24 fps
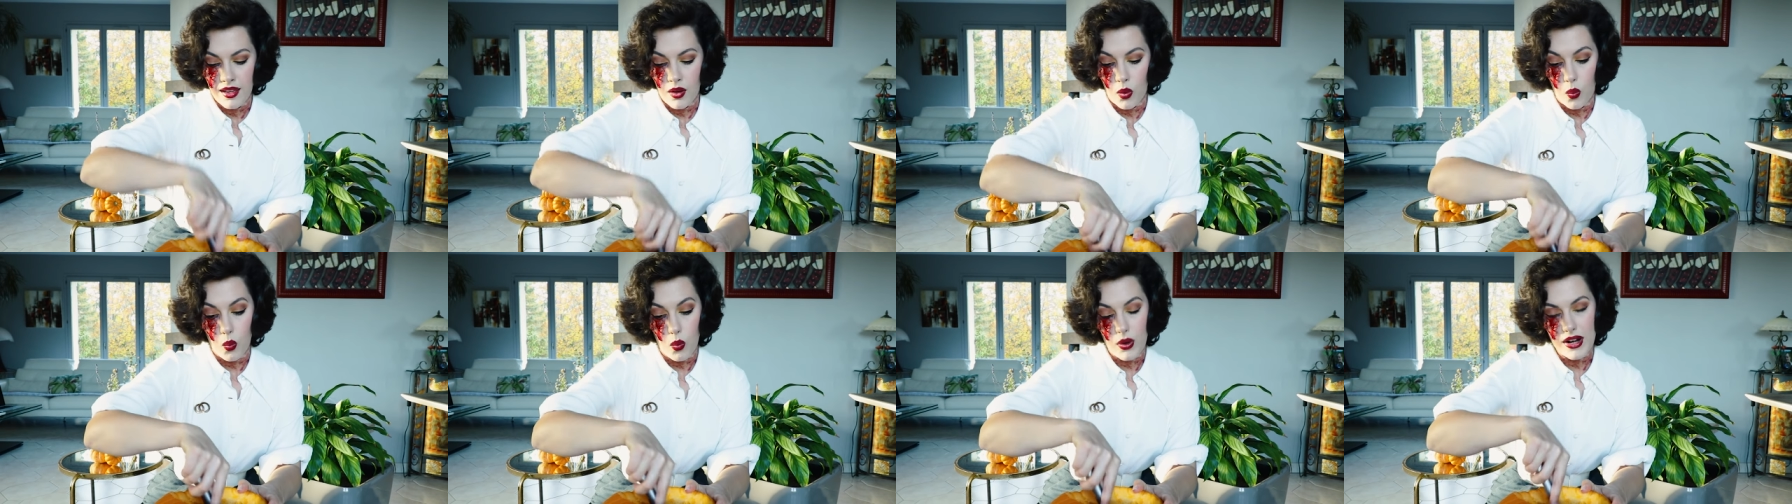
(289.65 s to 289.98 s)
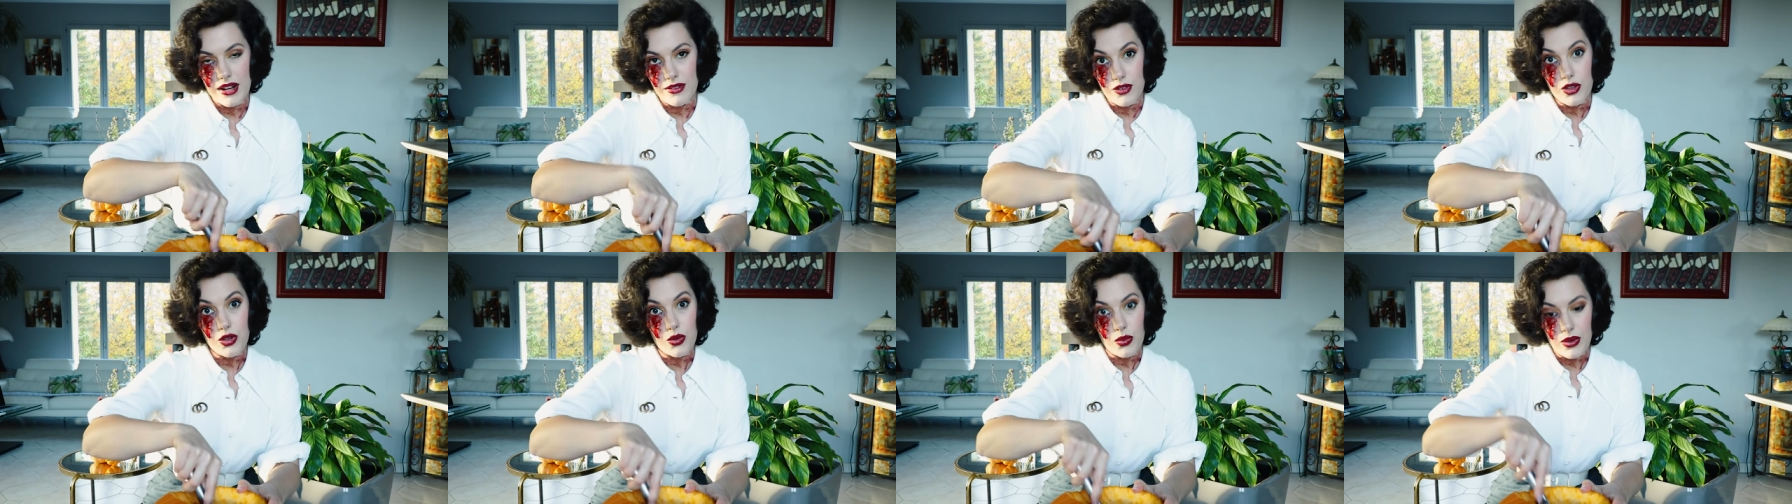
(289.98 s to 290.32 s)

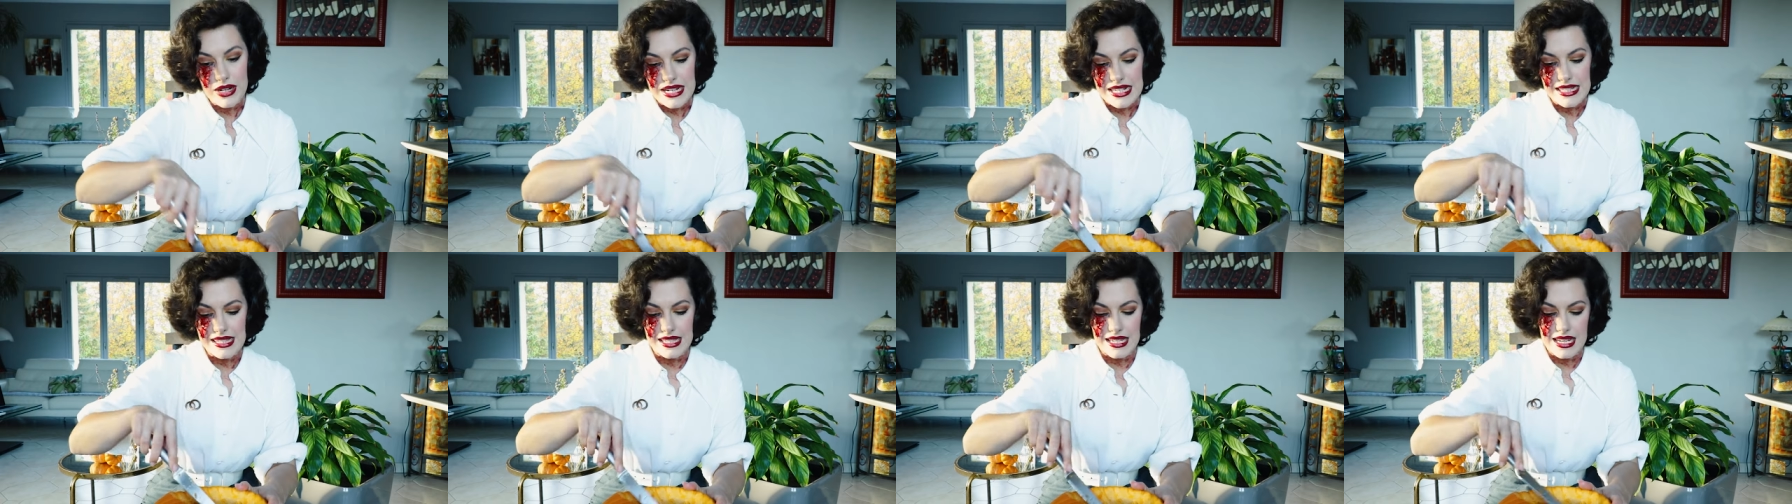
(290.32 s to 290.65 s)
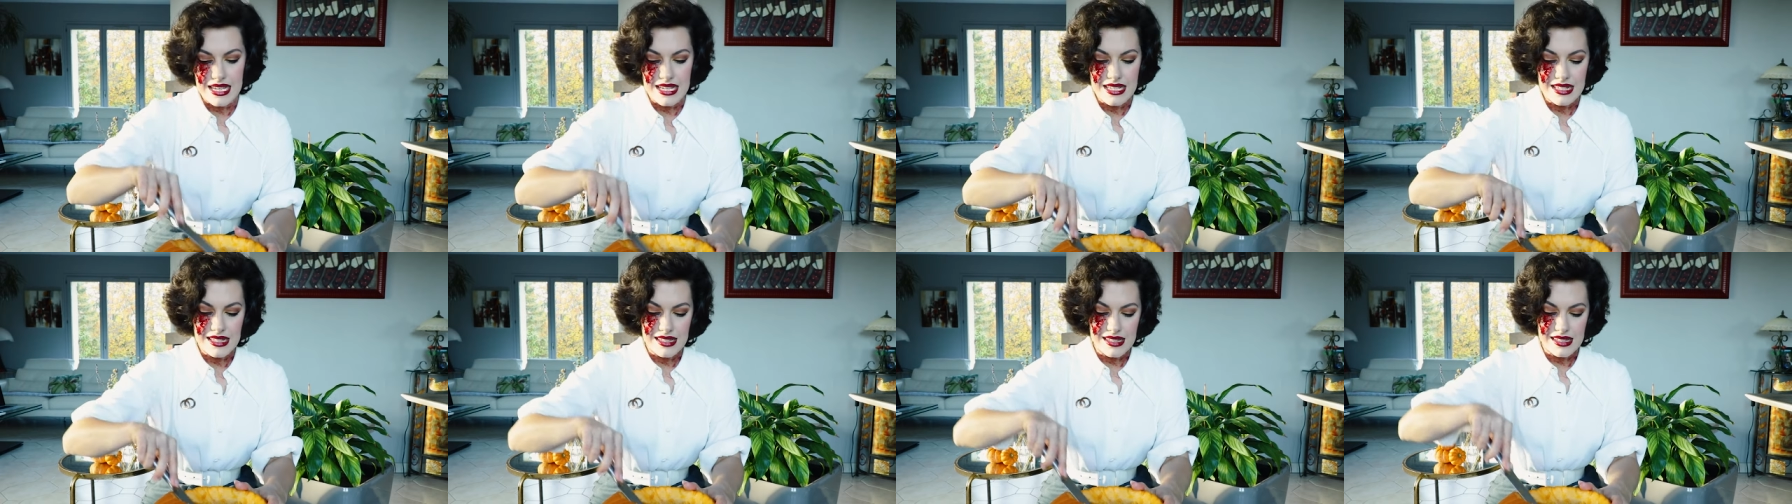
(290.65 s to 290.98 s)
whatever the reason
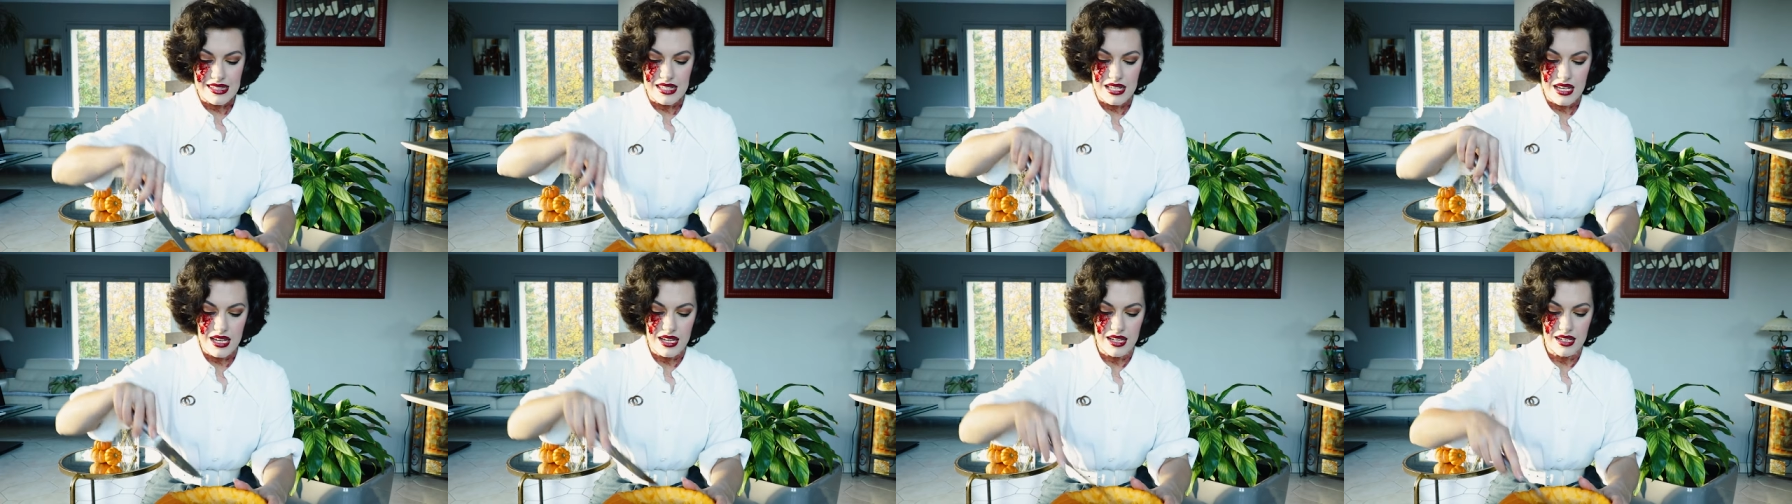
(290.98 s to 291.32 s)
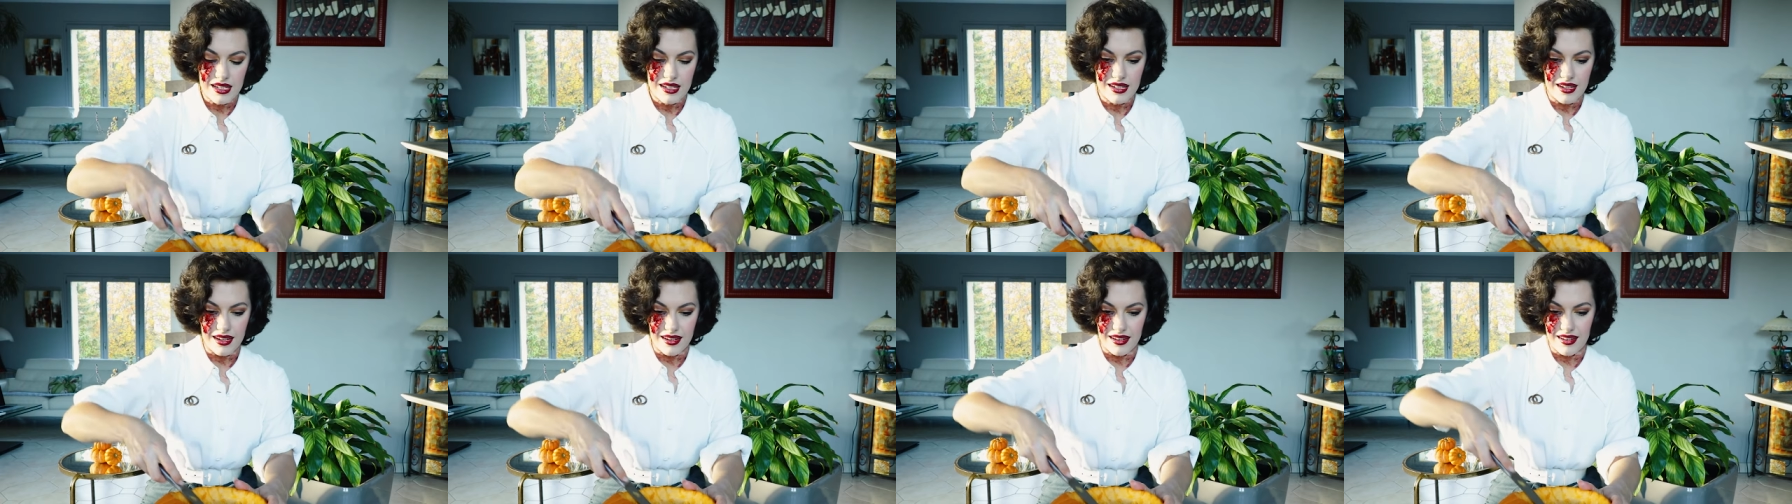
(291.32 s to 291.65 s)
is,
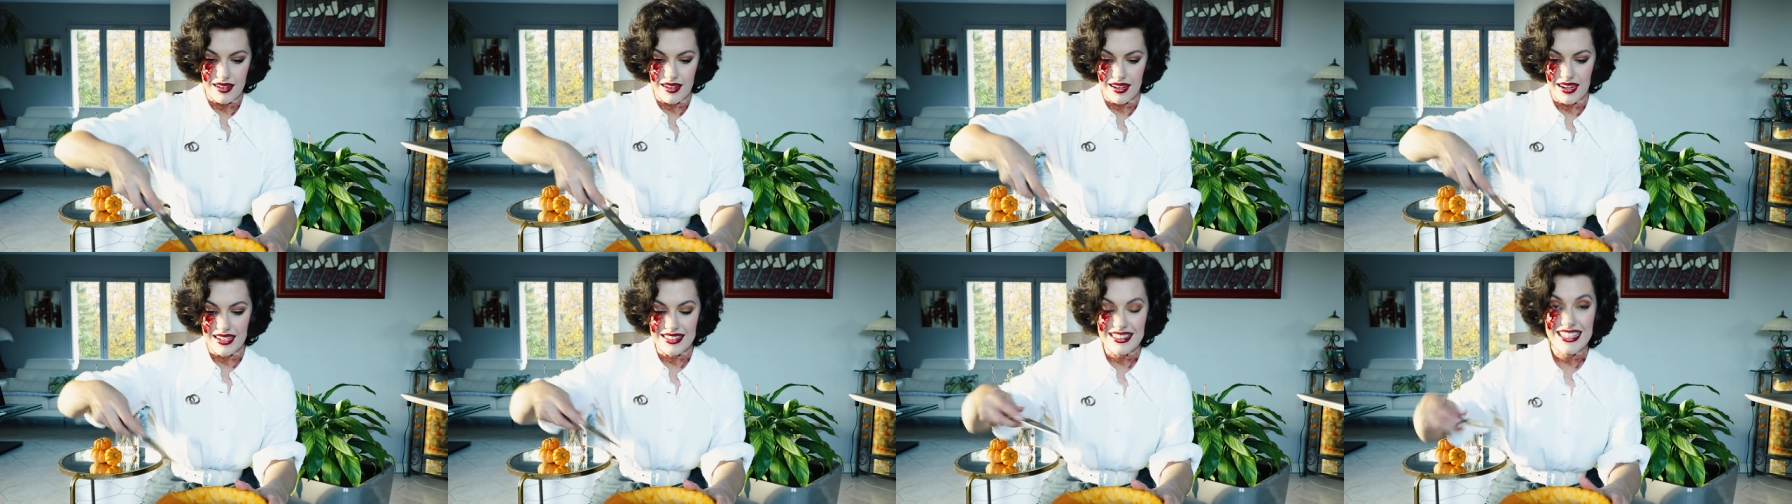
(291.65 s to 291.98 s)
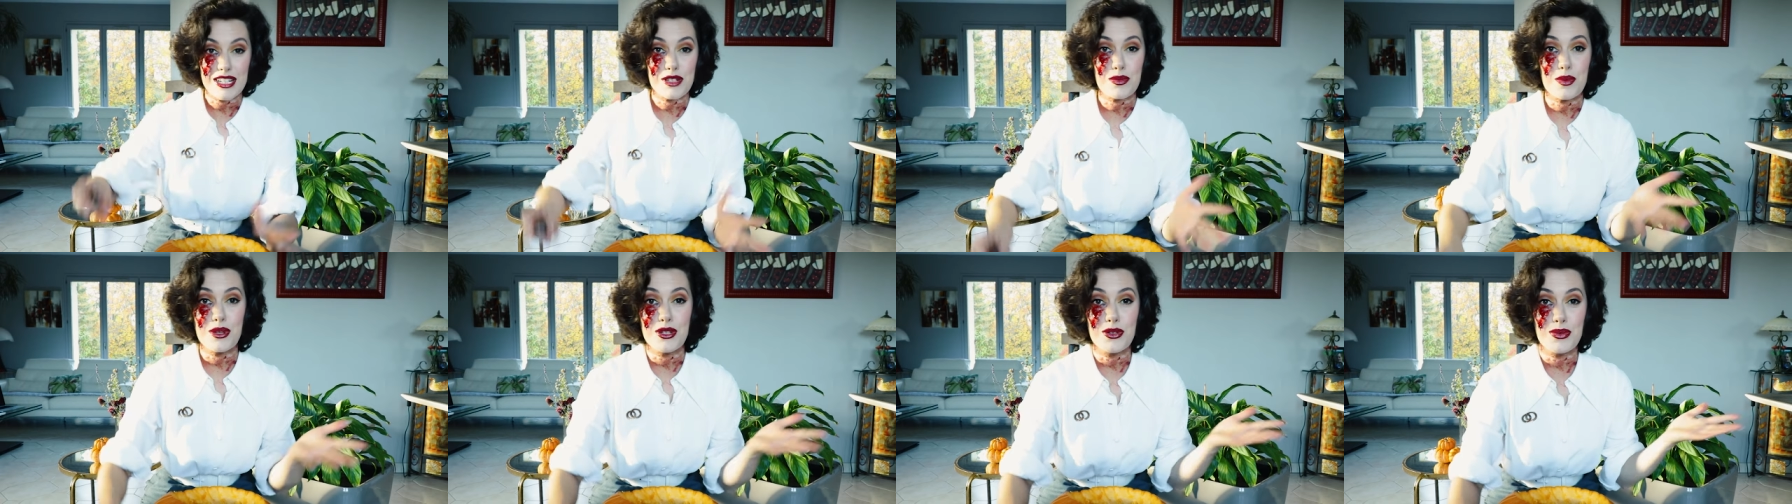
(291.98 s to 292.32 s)
at
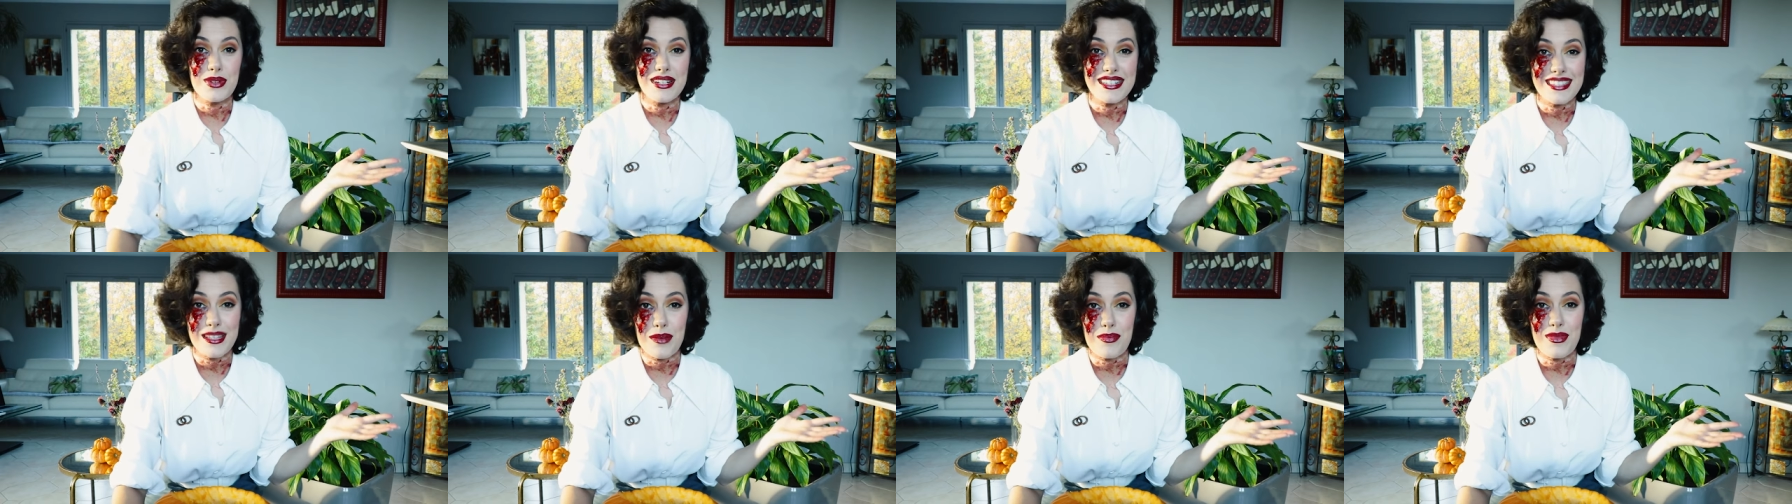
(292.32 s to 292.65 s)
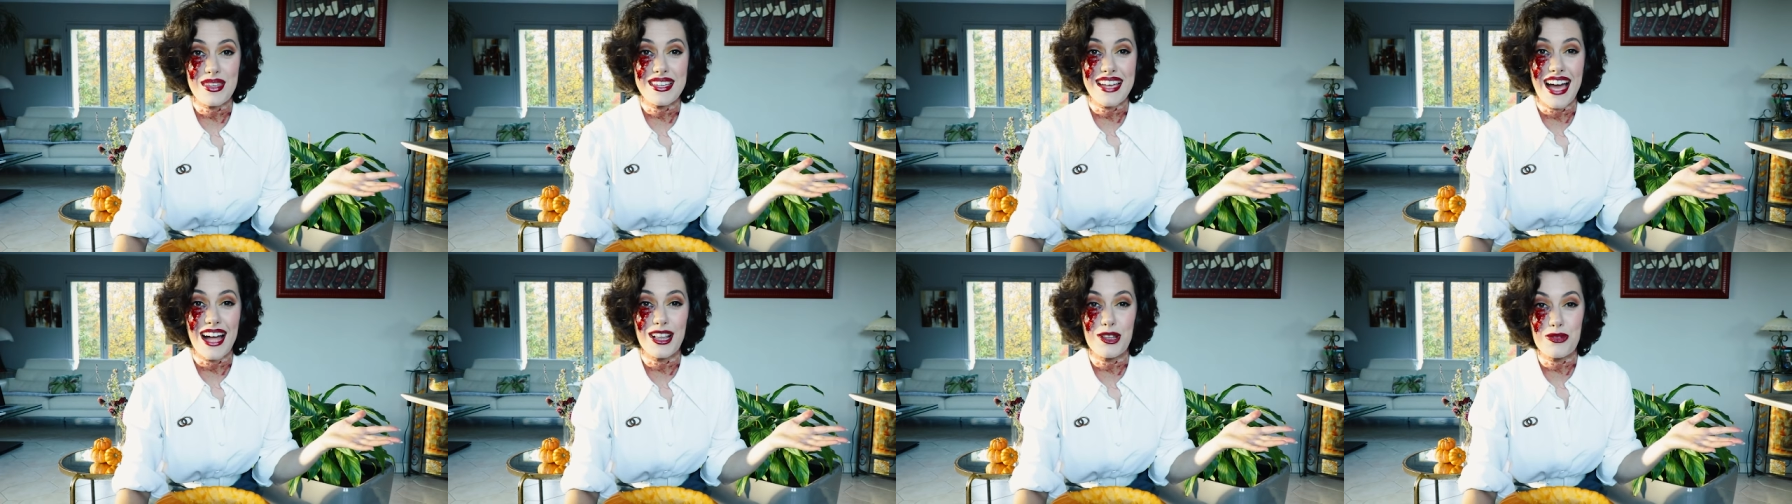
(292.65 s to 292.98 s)
least we're doing
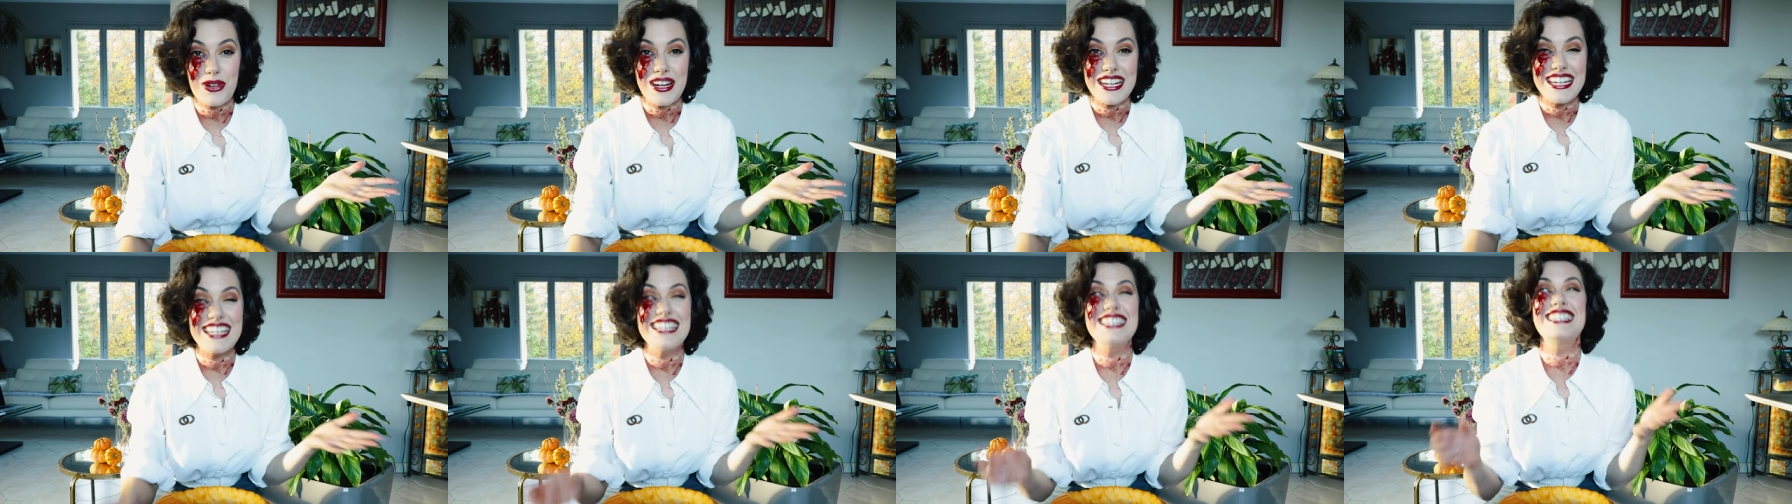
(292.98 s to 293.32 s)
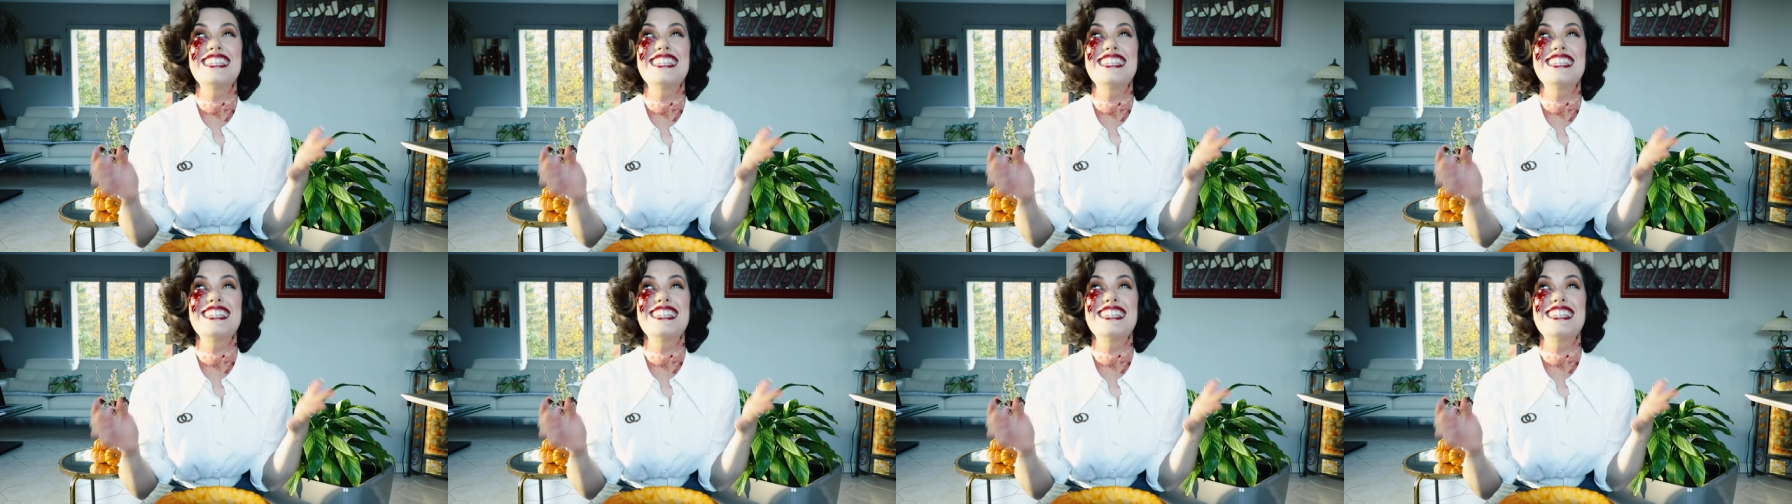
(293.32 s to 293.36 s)
something Halloween-y